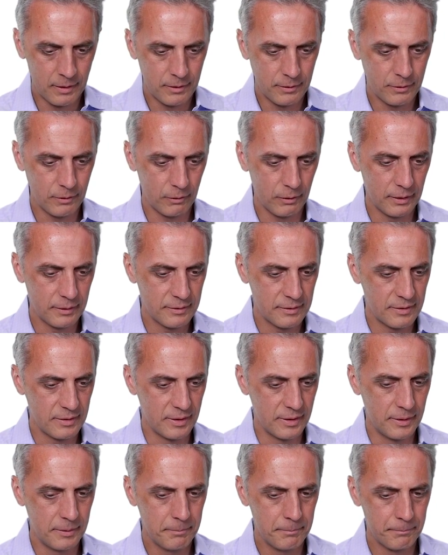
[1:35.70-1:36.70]
So let's
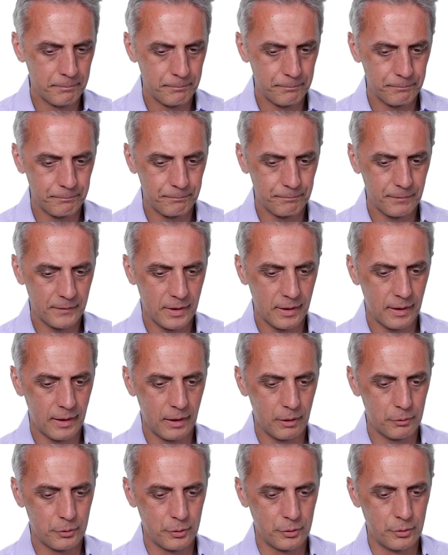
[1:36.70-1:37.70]
see
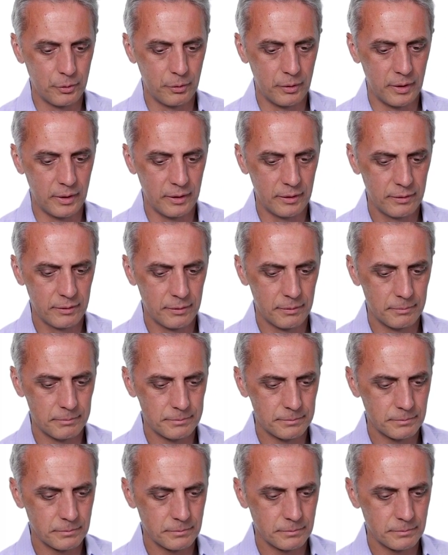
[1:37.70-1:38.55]
how to do this.